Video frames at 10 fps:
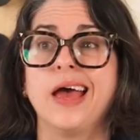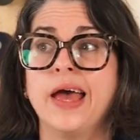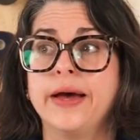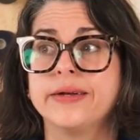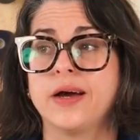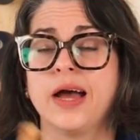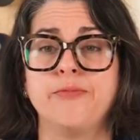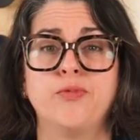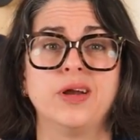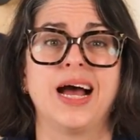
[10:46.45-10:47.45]
And I
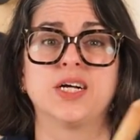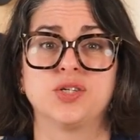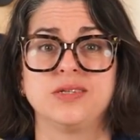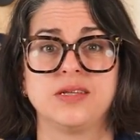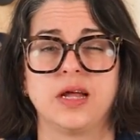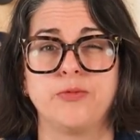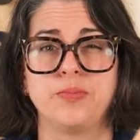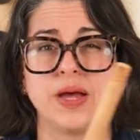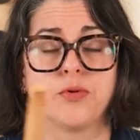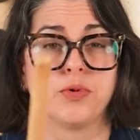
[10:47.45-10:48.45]
would actually say that
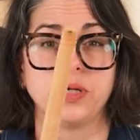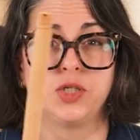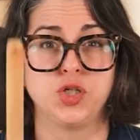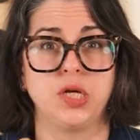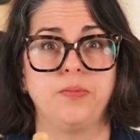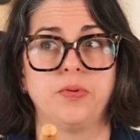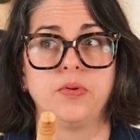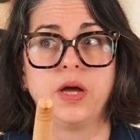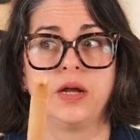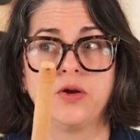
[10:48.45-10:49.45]
would make a really cheap
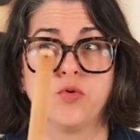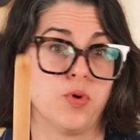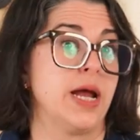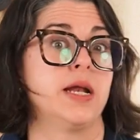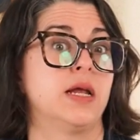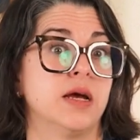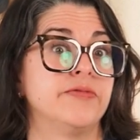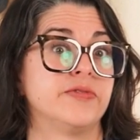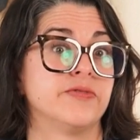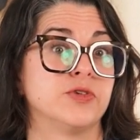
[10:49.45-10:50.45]
and great
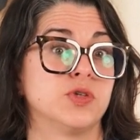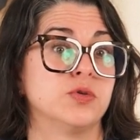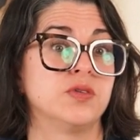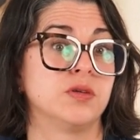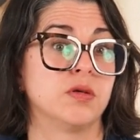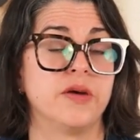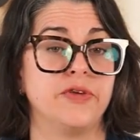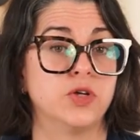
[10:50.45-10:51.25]
gift for sewists in your life.